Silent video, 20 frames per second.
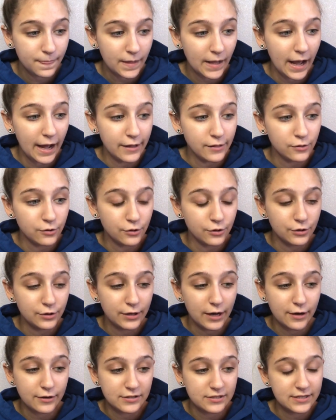I learned
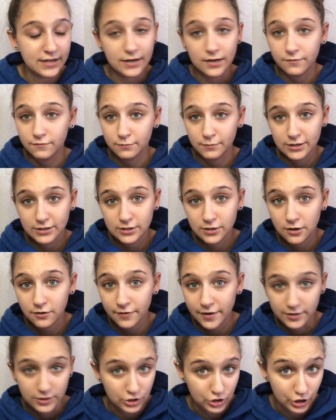how to stand up for myself
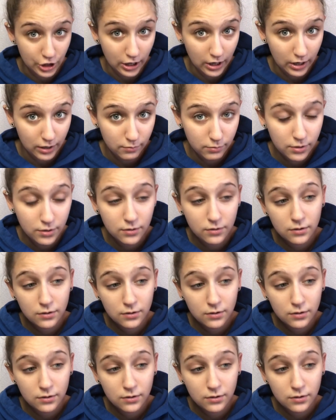at a job.